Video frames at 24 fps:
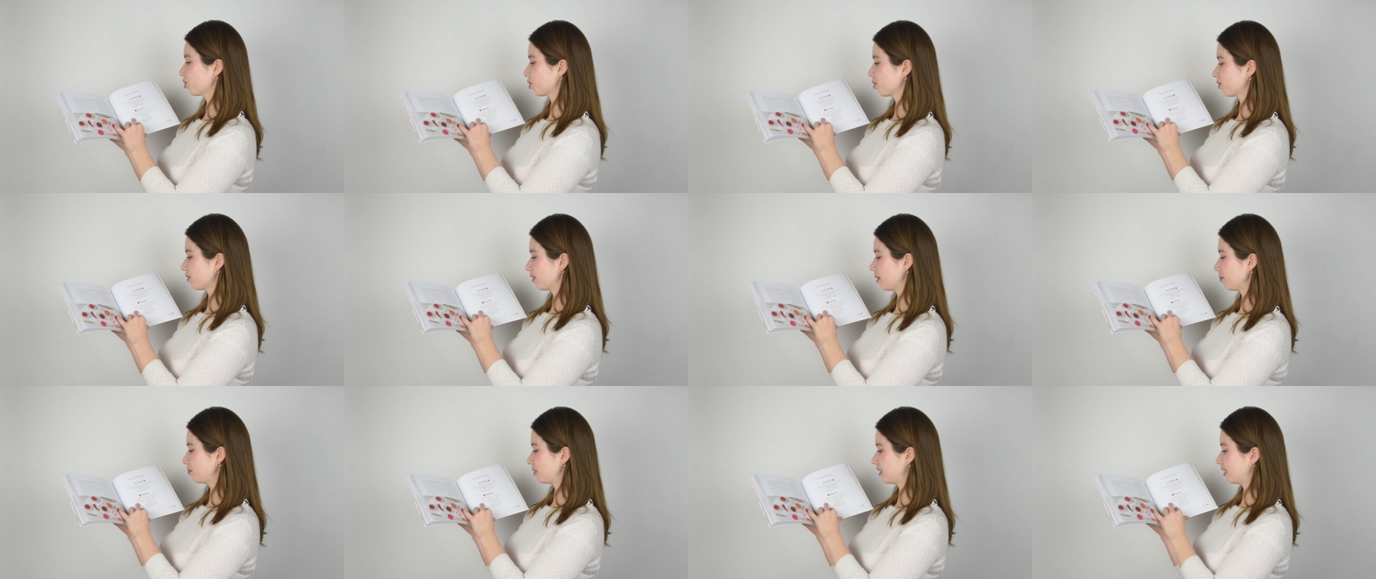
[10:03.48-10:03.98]

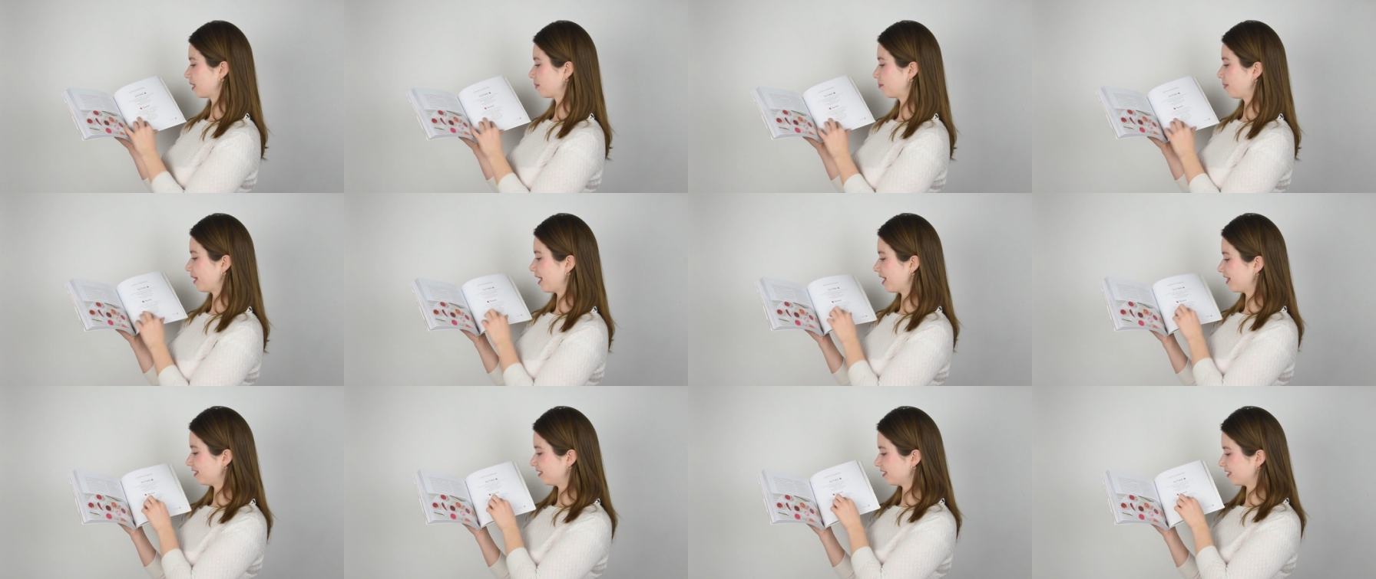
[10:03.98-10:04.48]
your lipstick
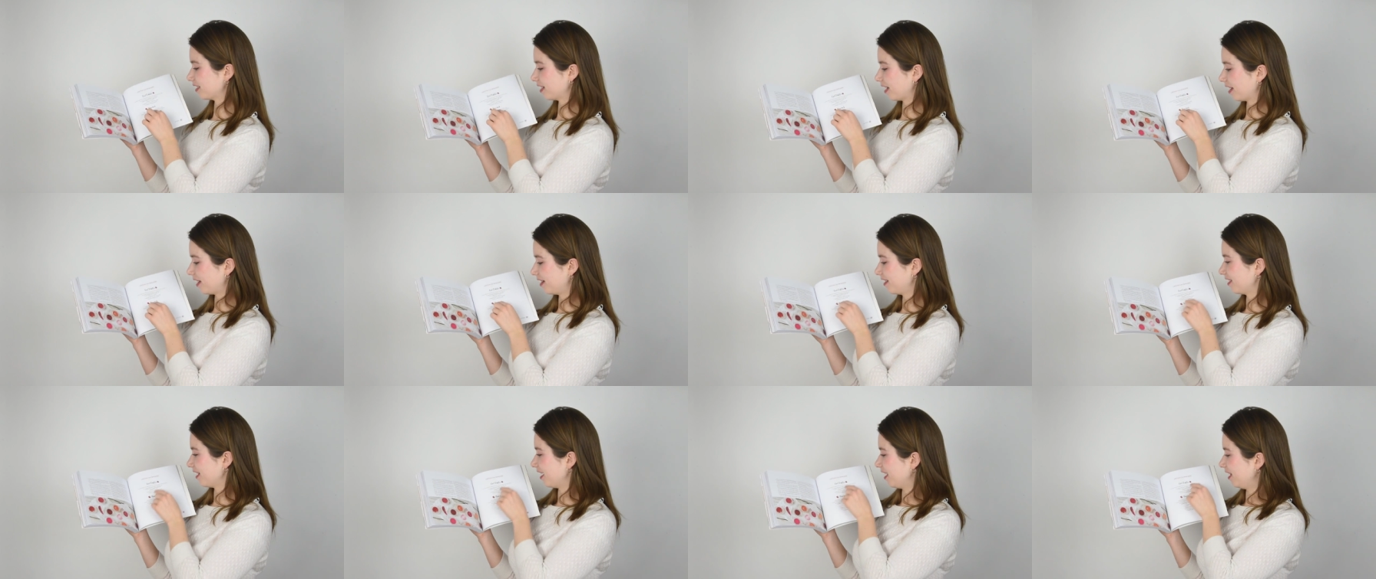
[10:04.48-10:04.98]
blends. And
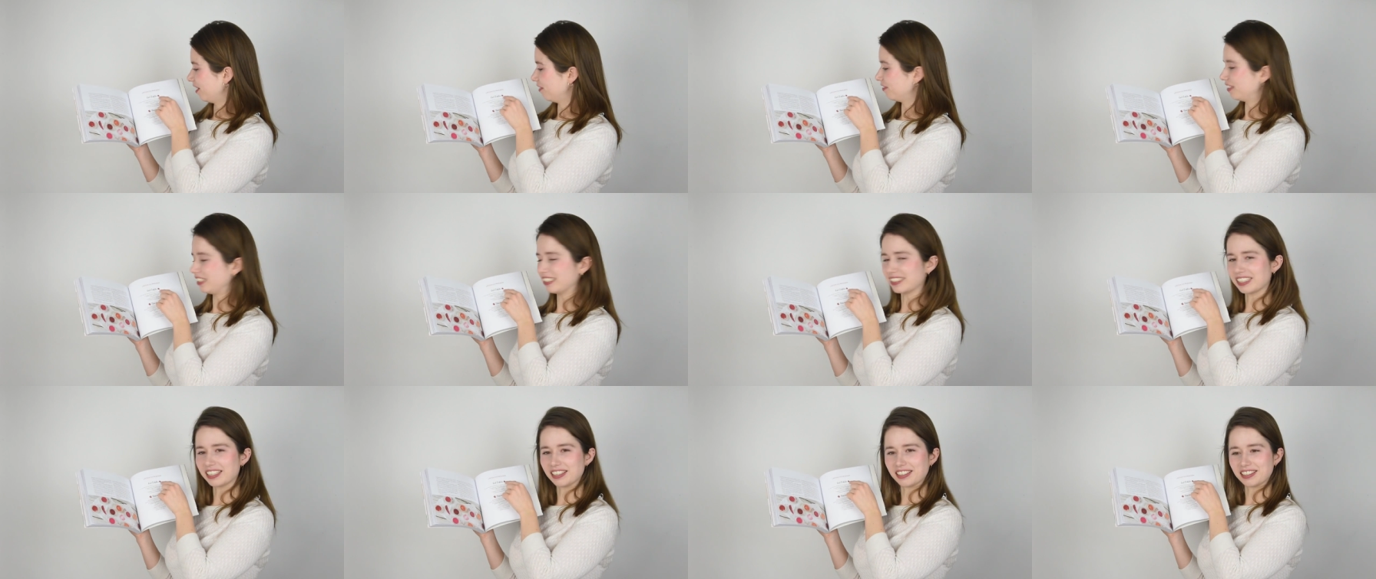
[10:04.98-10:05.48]
I, I love
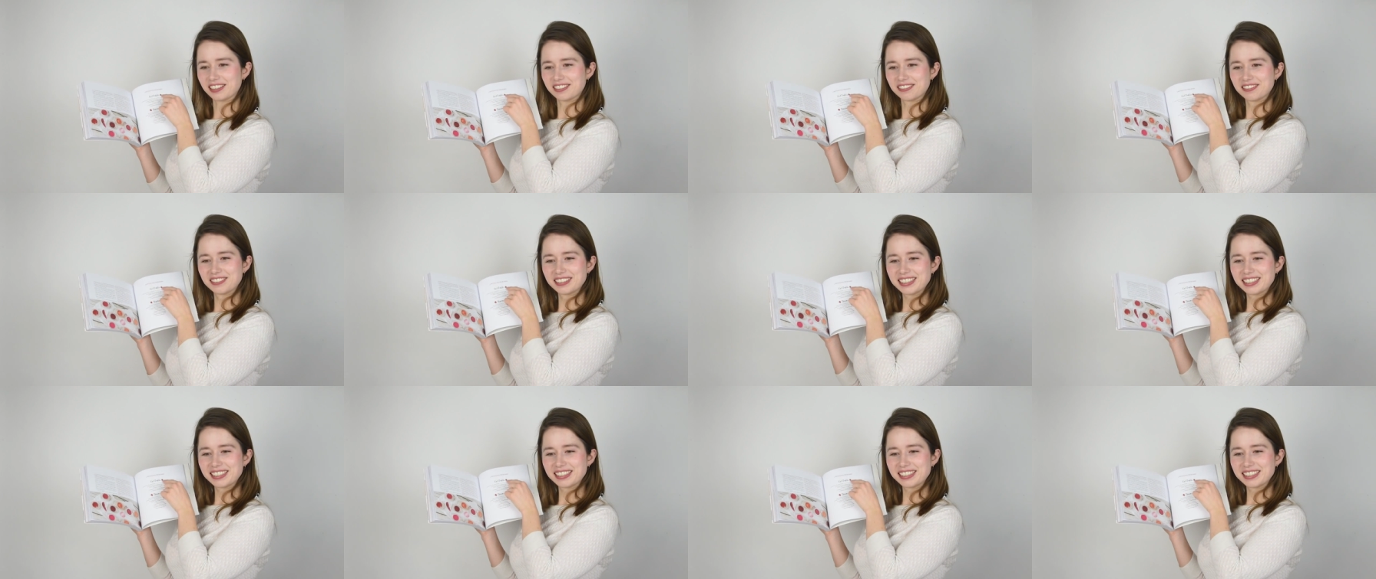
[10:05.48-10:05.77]
these little